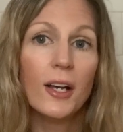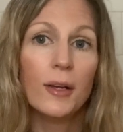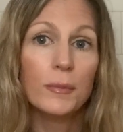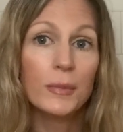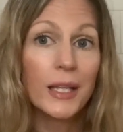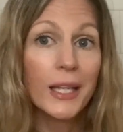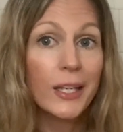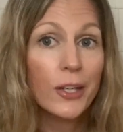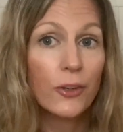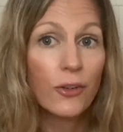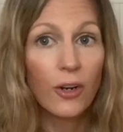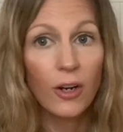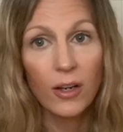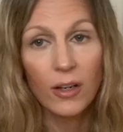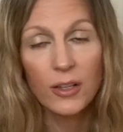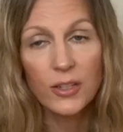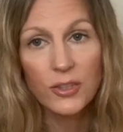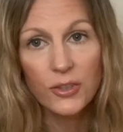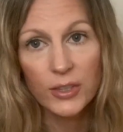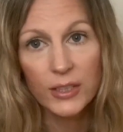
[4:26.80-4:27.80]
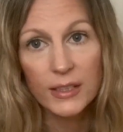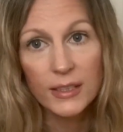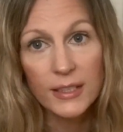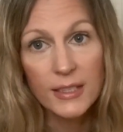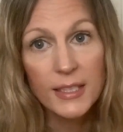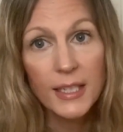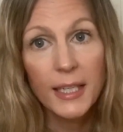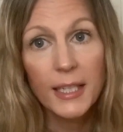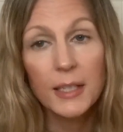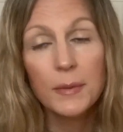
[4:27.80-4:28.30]
later on during the
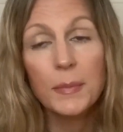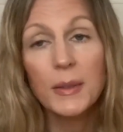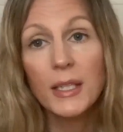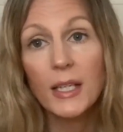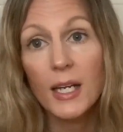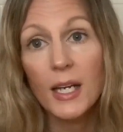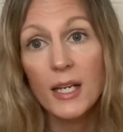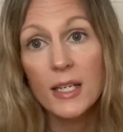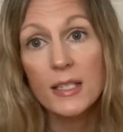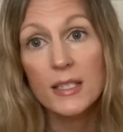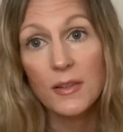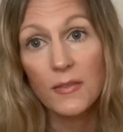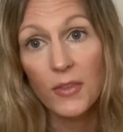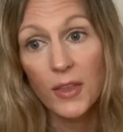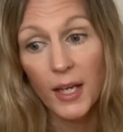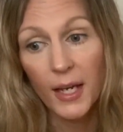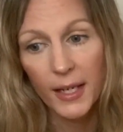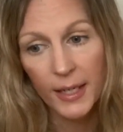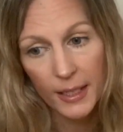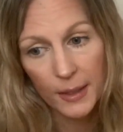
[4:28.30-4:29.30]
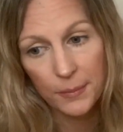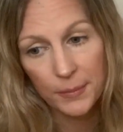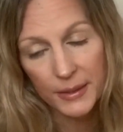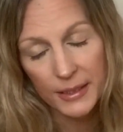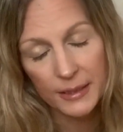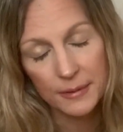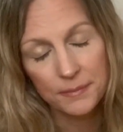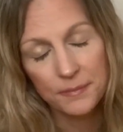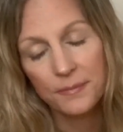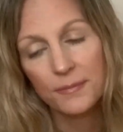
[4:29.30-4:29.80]
day because of that
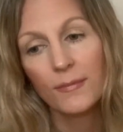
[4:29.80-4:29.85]
happening.